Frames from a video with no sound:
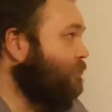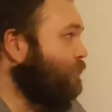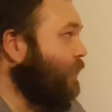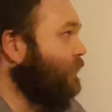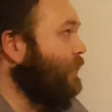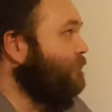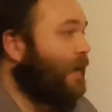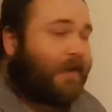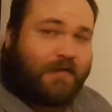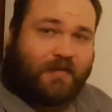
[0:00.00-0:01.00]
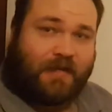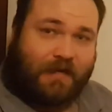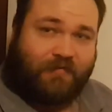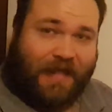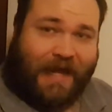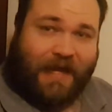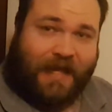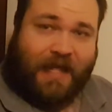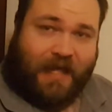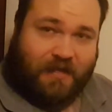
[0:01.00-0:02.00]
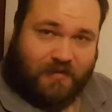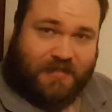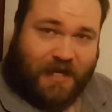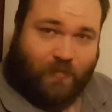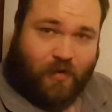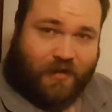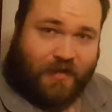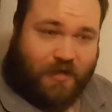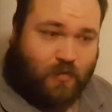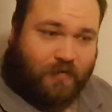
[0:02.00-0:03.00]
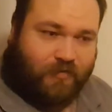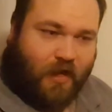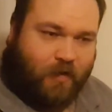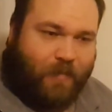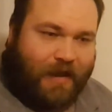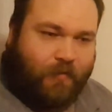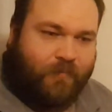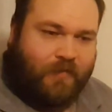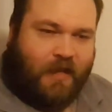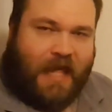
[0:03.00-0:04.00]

perfectly valid to think of that in the same way that you would have thought about